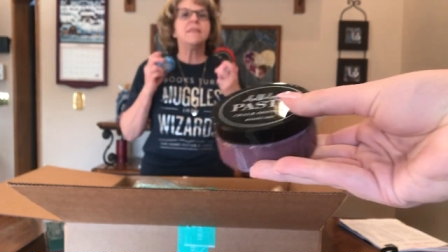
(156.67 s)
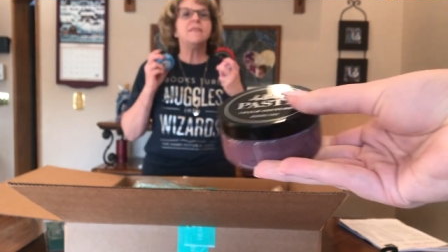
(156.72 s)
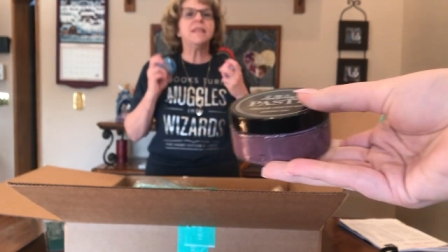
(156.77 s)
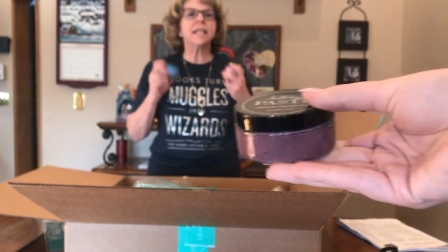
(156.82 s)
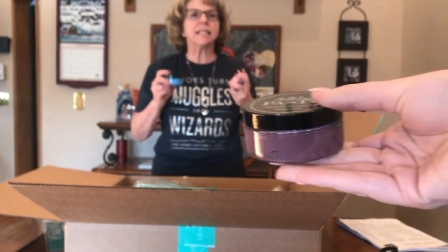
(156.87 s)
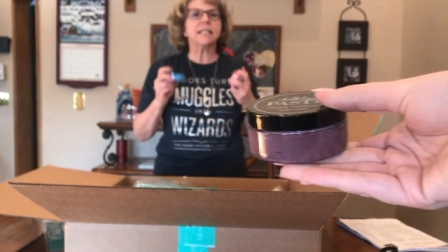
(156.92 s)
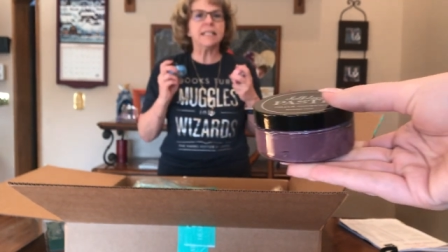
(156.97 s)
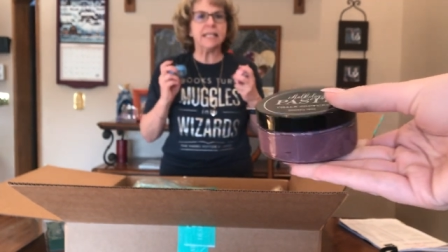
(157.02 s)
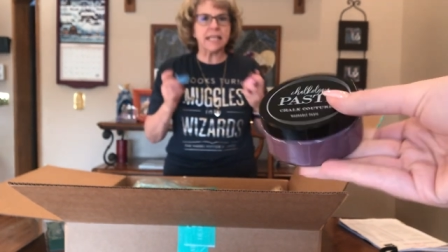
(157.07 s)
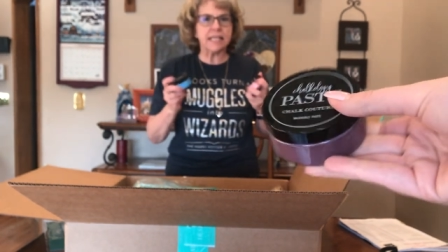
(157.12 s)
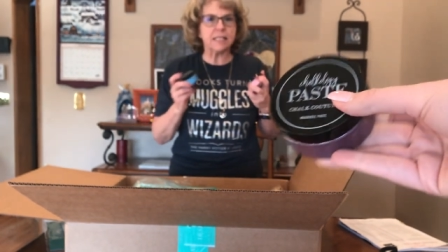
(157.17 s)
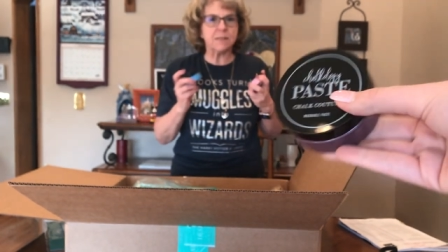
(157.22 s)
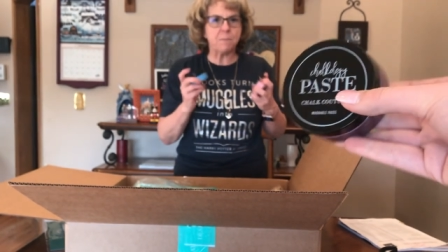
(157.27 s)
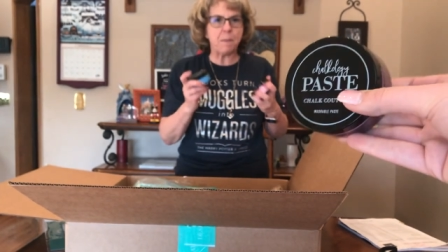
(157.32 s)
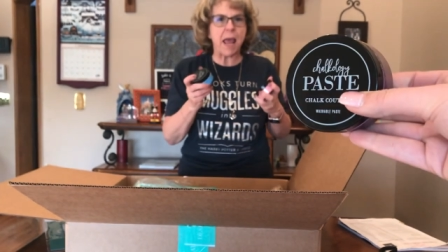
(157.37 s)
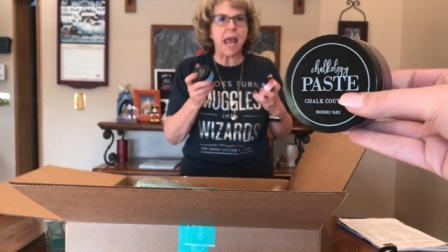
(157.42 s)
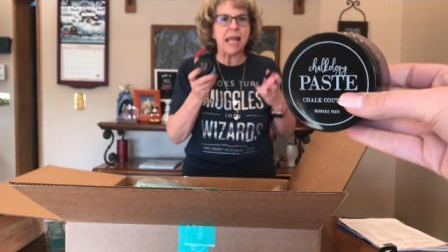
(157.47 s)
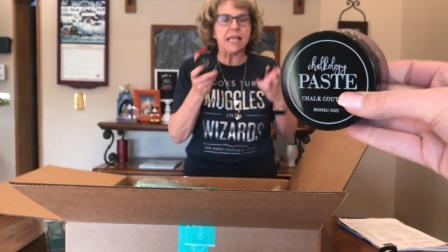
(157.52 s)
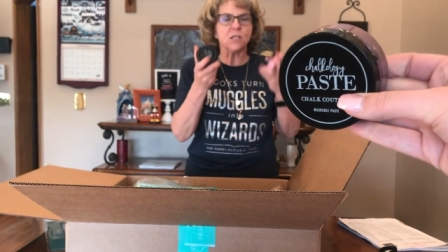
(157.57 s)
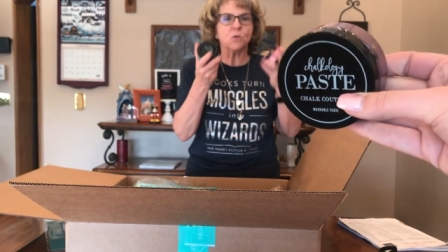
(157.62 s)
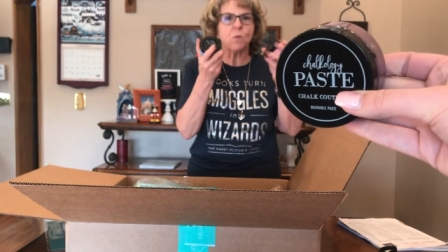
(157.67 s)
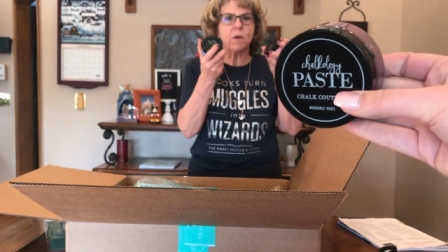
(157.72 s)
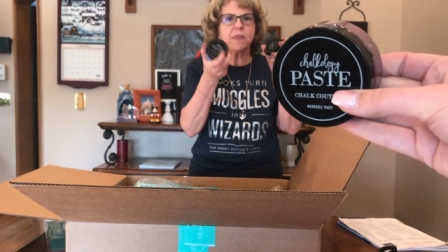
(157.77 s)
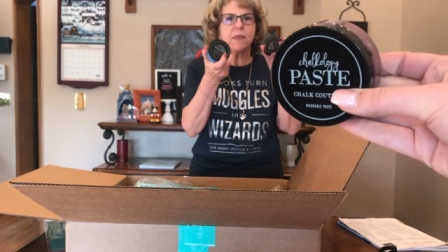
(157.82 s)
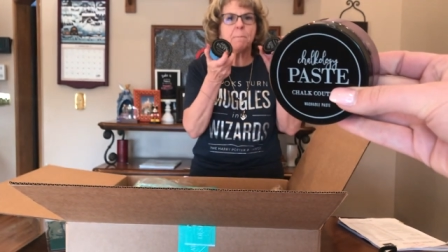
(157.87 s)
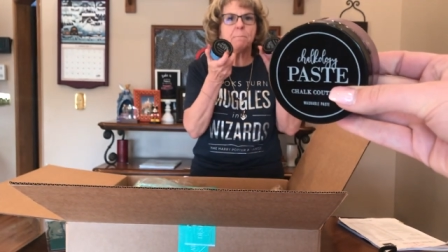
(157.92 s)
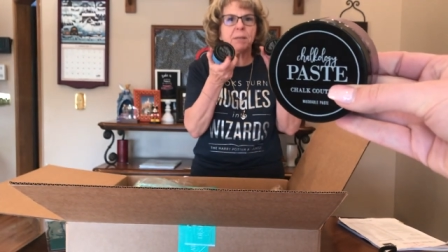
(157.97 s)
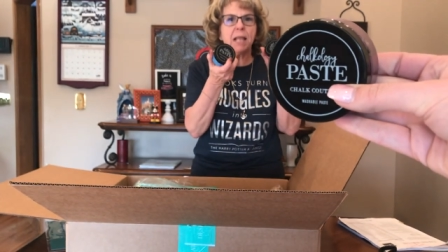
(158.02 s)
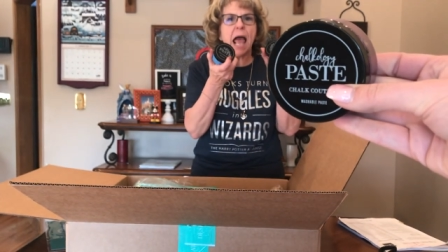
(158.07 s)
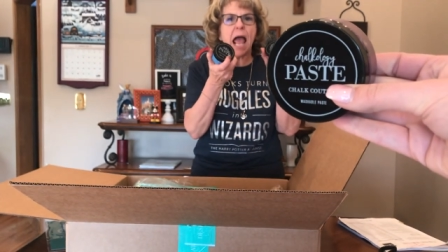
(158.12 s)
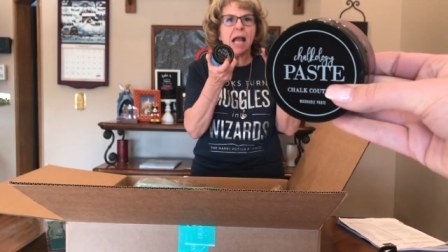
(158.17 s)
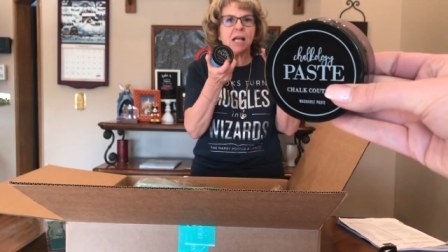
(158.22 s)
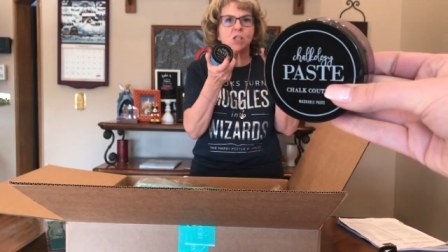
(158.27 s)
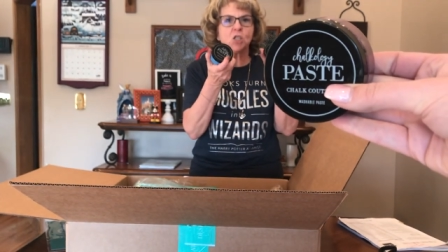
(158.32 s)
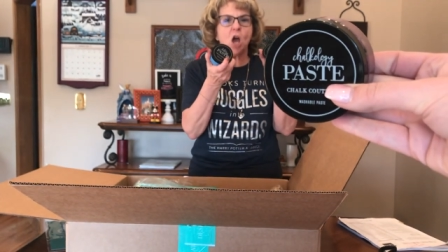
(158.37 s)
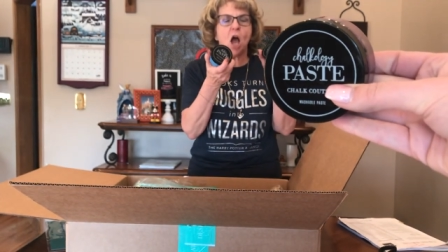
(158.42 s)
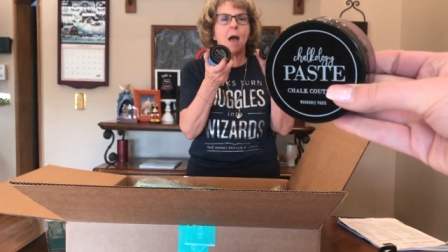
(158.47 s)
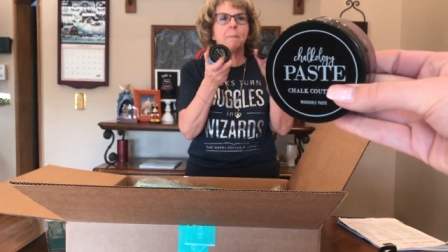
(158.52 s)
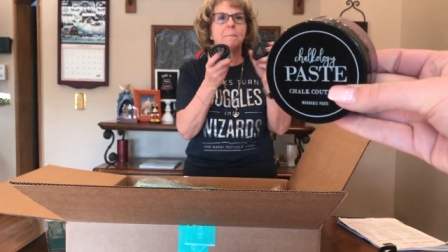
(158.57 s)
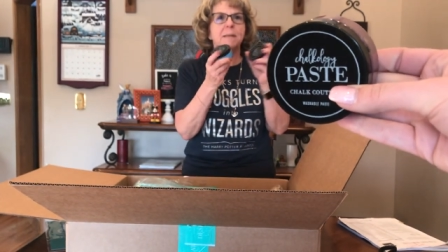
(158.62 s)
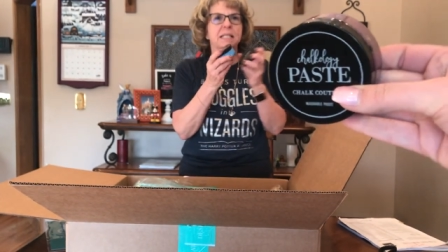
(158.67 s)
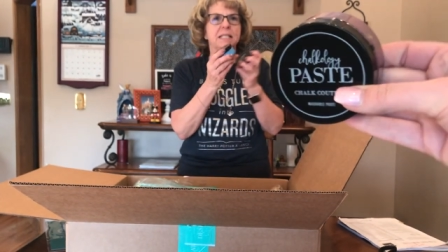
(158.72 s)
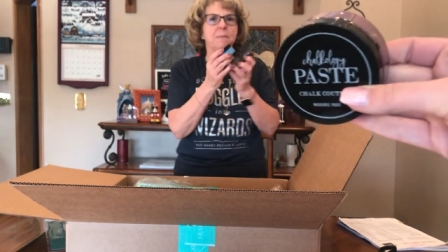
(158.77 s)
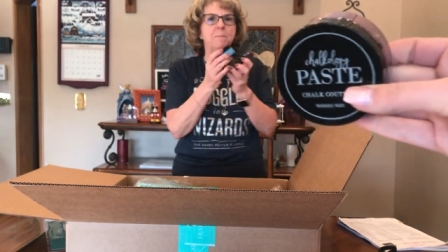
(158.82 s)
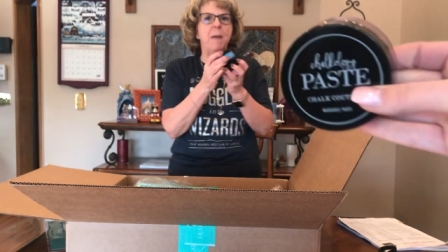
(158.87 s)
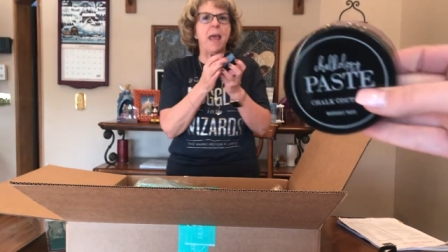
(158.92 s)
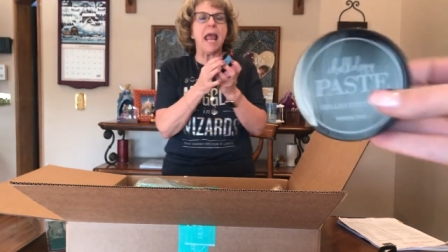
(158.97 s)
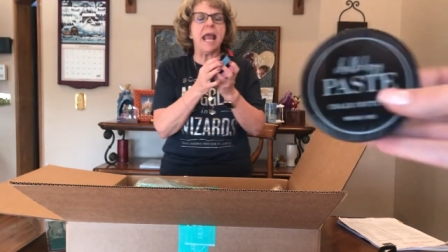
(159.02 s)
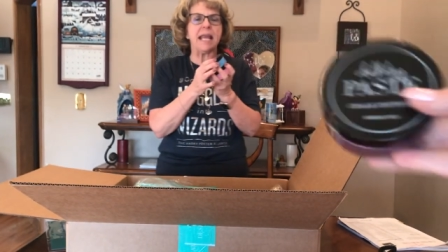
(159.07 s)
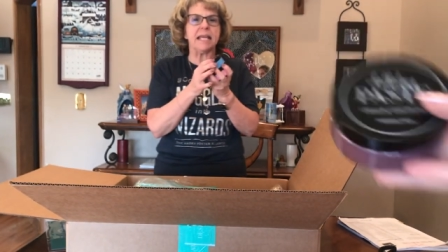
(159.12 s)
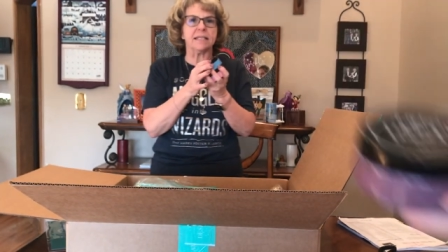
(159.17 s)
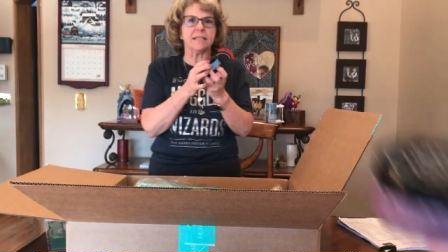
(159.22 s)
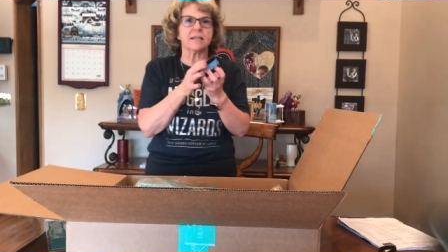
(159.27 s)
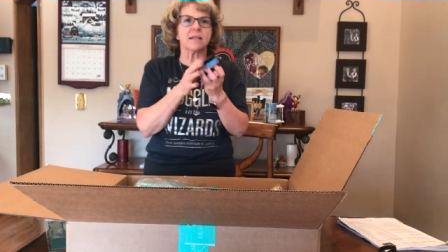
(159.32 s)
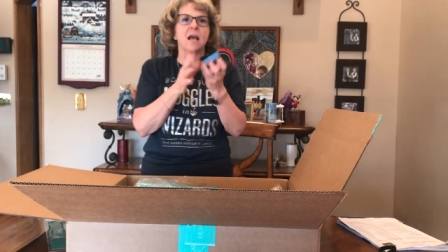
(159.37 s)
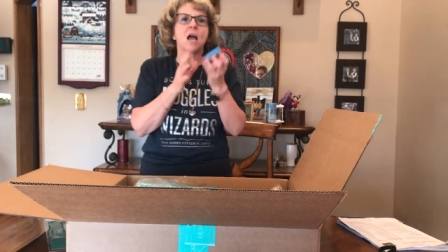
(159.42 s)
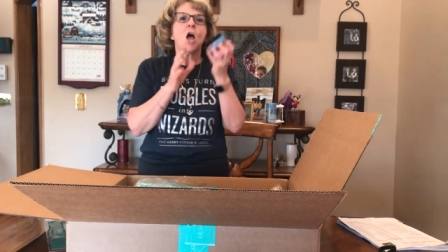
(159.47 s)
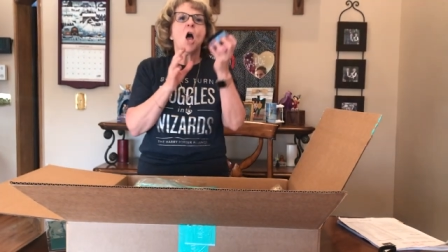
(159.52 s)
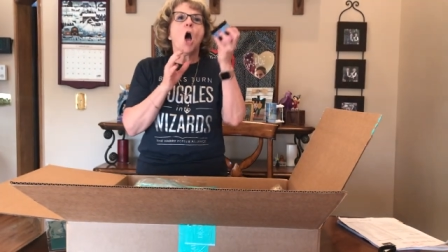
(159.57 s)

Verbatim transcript: This is paste. With the black top, it's paste.